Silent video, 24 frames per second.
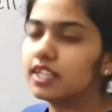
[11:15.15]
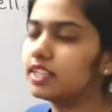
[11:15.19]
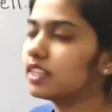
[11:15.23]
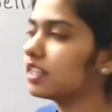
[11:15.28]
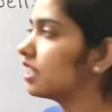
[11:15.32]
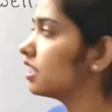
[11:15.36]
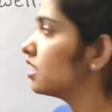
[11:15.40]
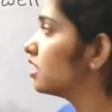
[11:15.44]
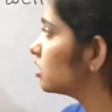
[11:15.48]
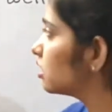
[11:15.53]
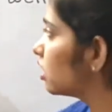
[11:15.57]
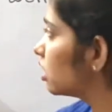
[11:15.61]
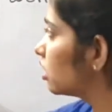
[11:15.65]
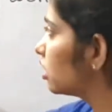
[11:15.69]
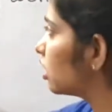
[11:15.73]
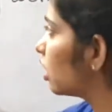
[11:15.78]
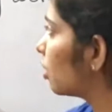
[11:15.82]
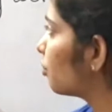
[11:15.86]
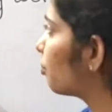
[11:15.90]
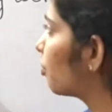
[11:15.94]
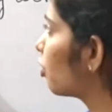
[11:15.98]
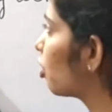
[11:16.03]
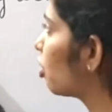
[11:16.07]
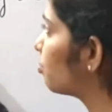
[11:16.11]
that is not the
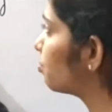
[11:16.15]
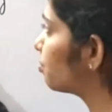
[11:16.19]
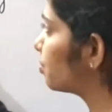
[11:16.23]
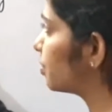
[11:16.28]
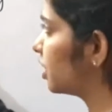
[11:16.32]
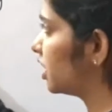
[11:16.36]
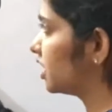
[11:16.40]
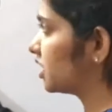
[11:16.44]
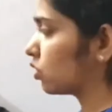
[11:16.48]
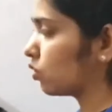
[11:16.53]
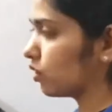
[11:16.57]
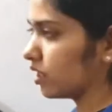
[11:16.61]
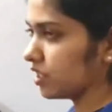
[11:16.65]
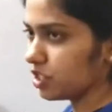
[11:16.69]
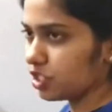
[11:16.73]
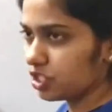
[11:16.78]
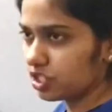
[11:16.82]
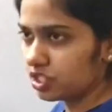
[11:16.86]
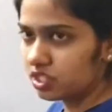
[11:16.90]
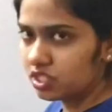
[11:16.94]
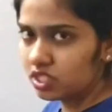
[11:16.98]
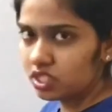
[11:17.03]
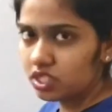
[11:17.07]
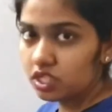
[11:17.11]
appropriate
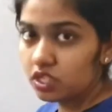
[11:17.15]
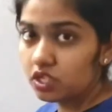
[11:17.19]
question.